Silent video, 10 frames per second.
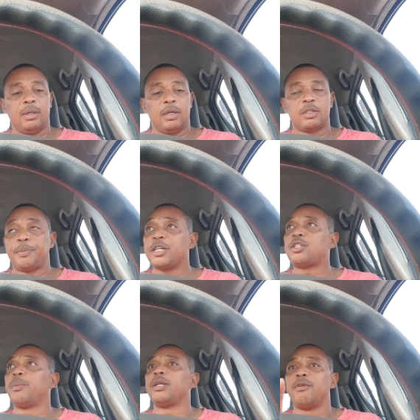
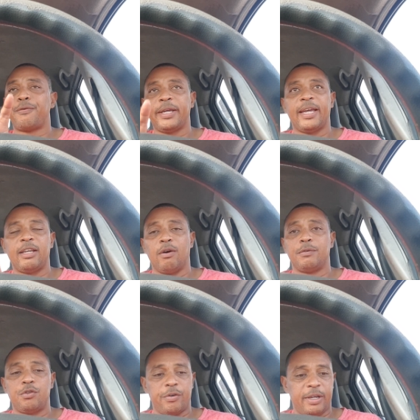especially with the forgetting
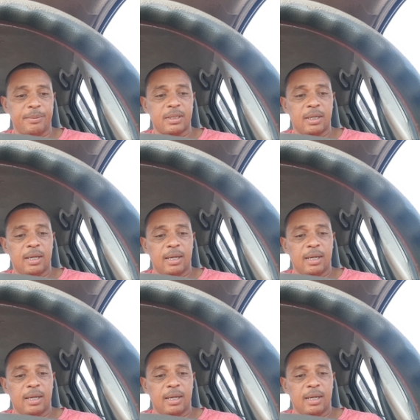of the dreams.